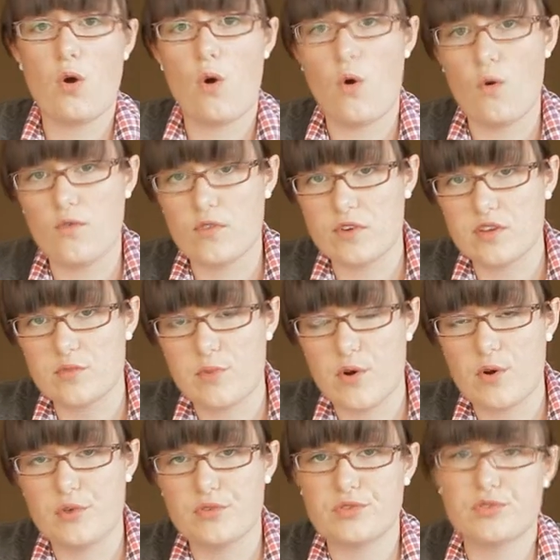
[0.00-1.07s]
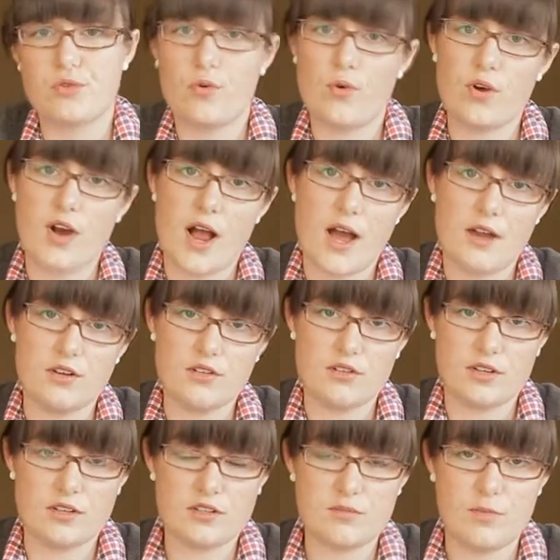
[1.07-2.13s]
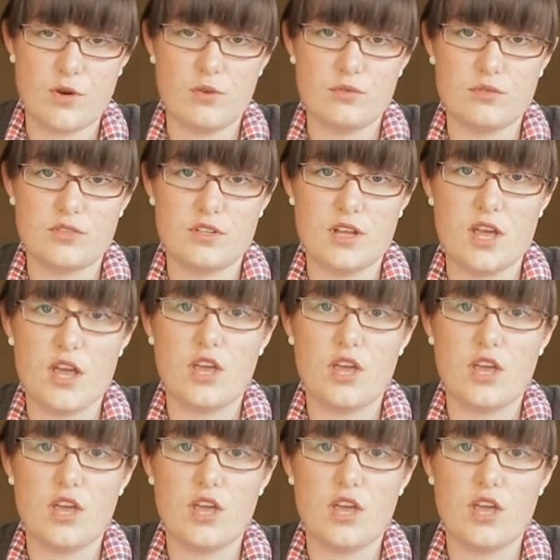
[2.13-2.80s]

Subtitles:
overexposed, or underexposed.